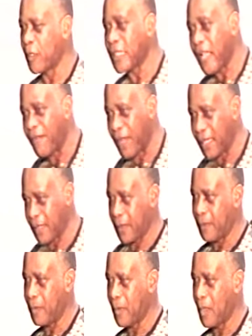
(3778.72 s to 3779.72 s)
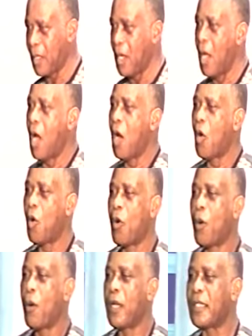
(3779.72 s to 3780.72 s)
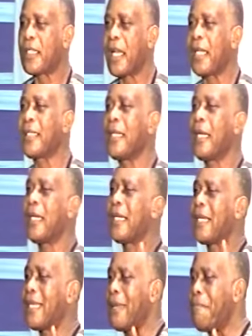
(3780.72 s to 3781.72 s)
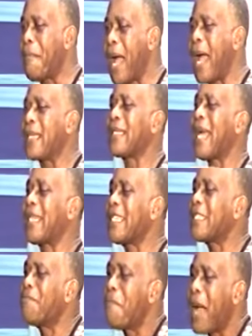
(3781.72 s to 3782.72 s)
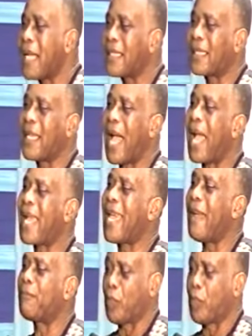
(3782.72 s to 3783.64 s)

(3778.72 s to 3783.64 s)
servant. He said, The man that his master gave